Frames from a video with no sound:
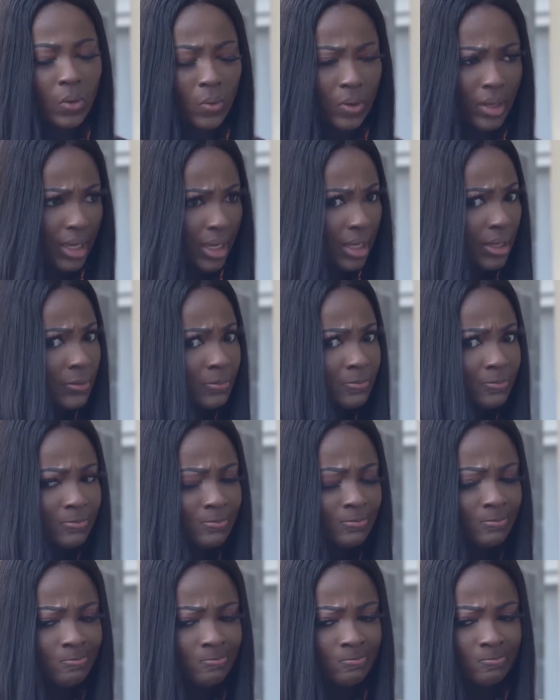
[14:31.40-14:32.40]
Okay.
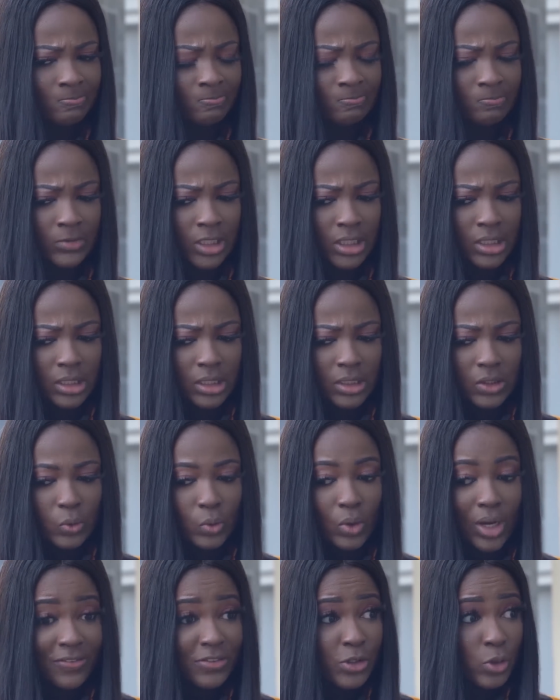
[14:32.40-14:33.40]

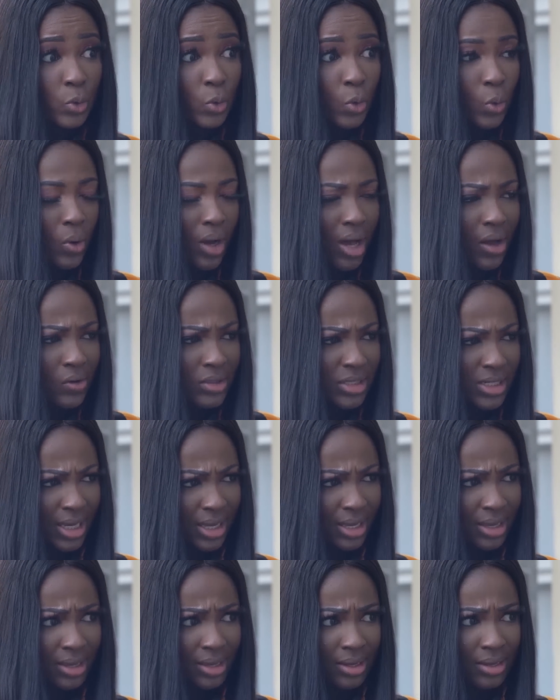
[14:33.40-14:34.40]
We'll have to go out
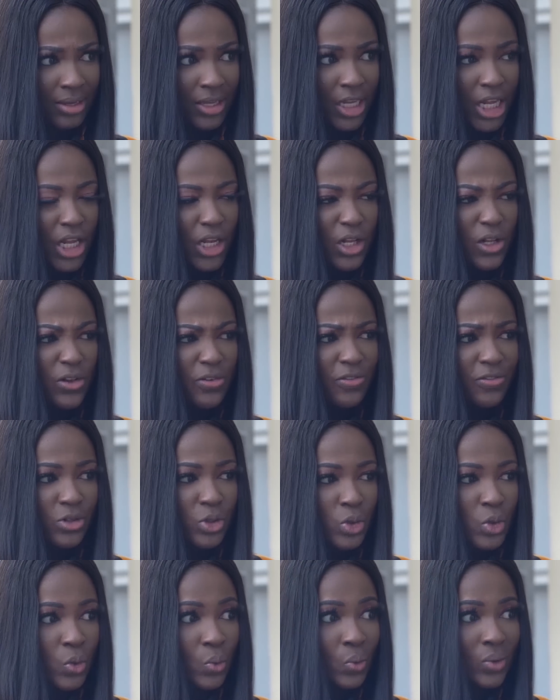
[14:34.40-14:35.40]
there, look
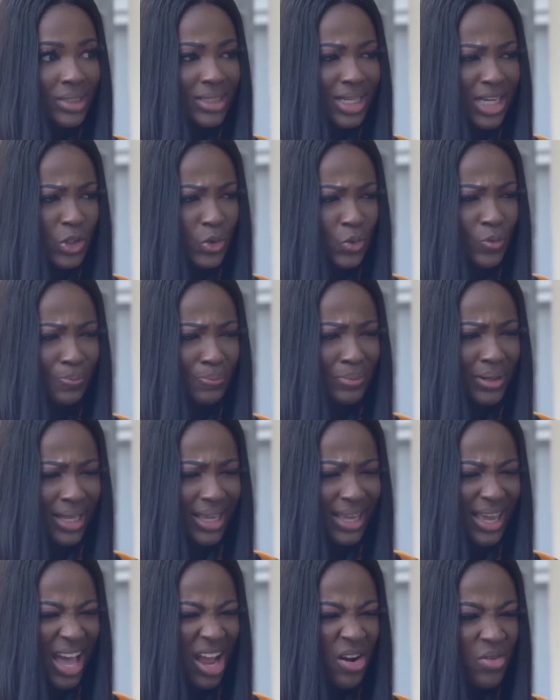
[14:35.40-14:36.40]
for someone that will
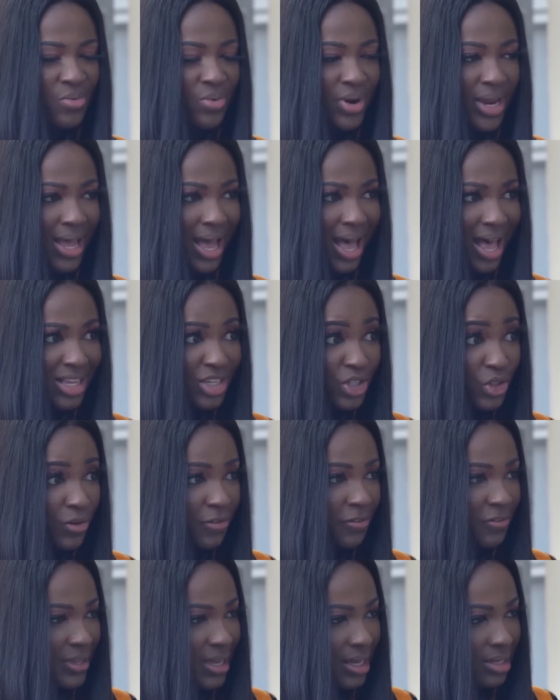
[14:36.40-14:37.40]
play and rehearse
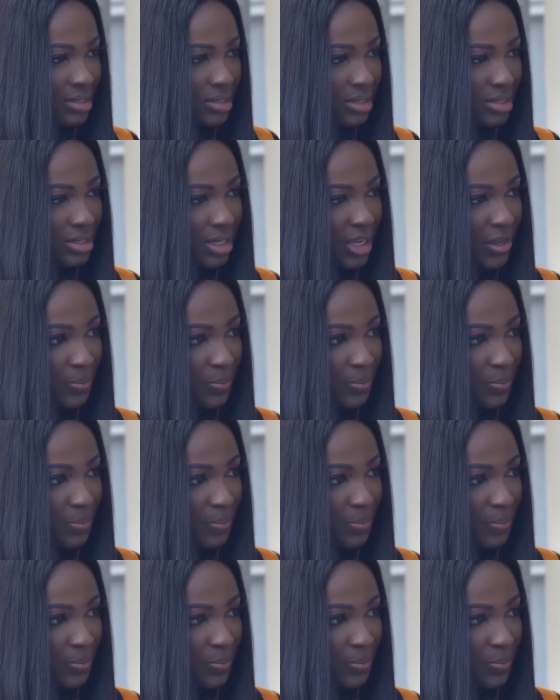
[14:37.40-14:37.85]
your fiancé's